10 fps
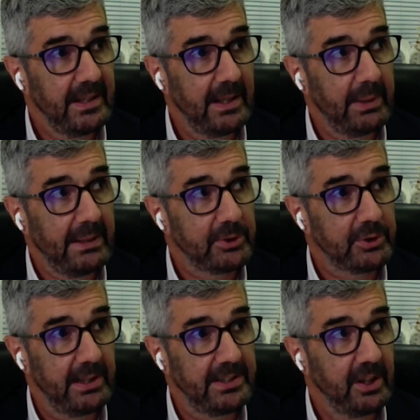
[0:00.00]
there we have a
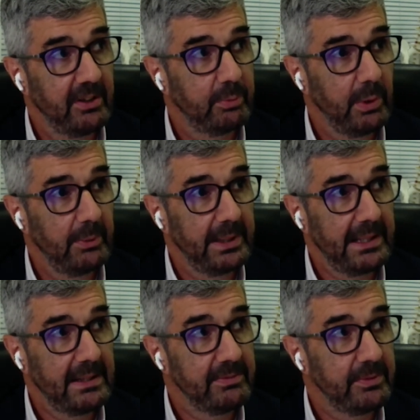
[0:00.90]
trade-off where we
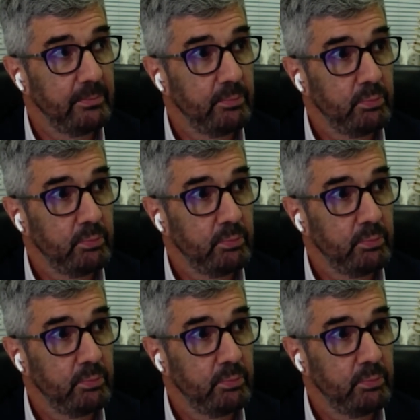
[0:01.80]
have